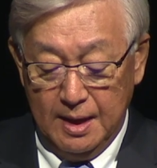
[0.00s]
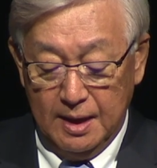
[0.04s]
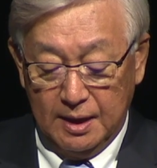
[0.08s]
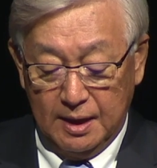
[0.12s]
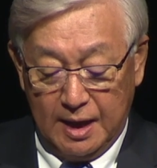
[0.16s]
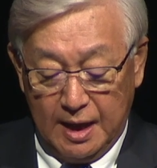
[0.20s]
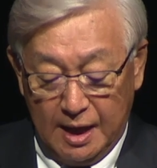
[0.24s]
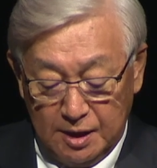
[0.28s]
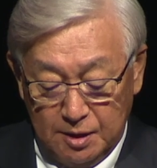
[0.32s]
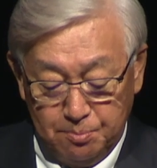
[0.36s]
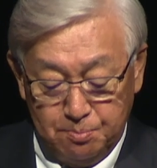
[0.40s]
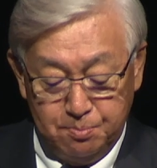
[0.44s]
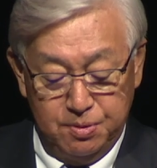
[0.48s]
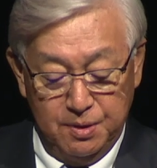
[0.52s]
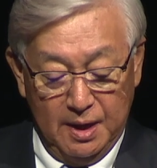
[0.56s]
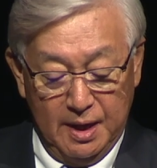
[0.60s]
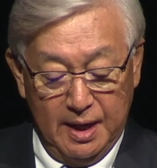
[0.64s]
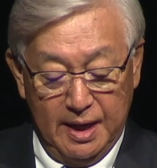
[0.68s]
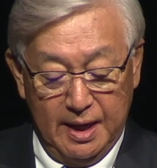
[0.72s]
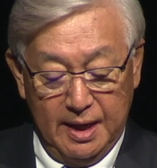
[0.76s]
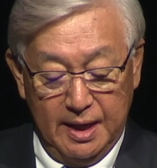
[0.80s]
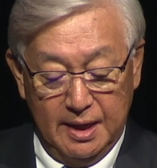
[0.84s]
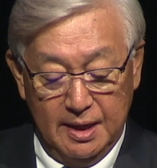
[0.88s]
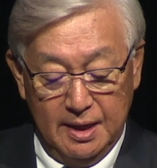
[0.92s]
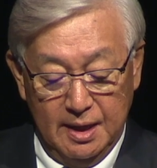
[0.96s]
can
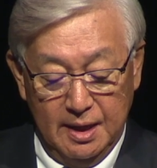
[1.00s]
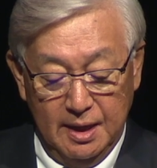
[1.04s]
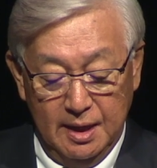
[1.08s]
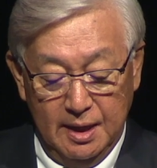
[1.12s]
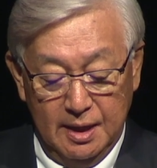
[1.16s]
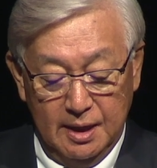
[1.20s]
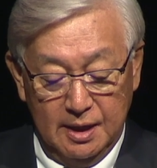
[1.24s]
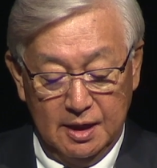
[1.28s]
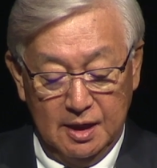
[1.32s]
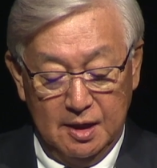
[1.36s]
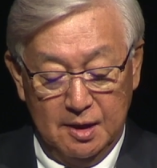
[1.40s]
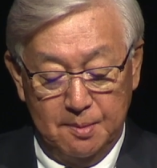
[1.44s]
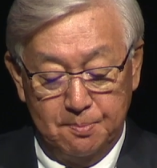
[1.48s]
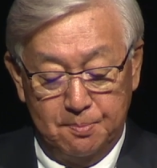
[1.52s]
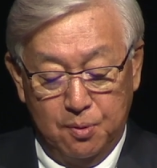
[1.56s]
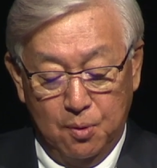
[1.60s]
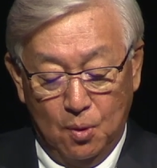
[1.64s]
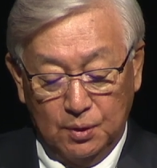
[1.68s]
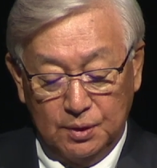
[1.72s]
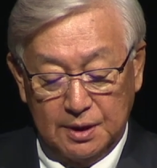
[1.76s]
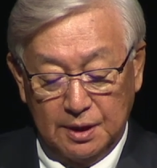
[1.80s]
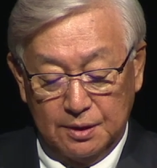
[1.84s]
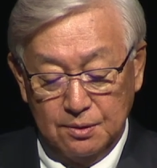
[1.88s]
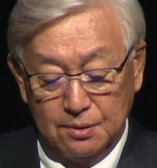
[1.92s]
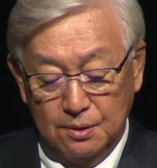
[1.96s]
play an
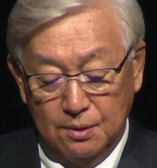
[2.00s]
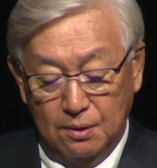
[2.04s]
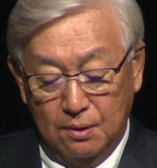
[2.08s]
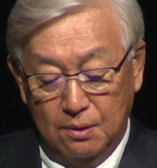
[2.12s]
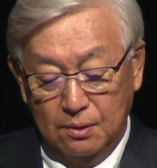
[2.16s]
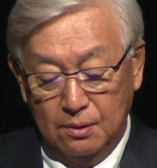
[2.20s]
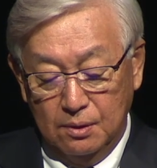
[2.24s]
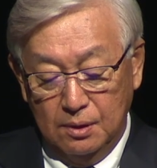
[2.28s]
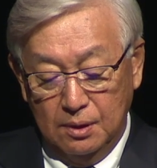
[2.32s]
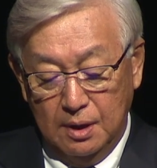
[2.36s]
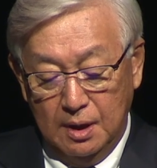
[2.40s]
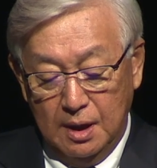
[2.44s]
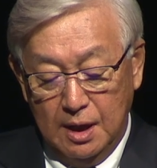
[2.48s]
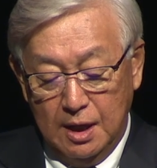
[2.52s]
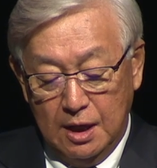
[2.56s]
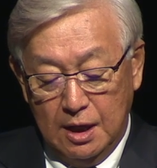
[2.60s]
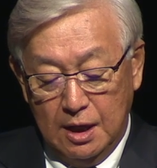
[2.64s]
important role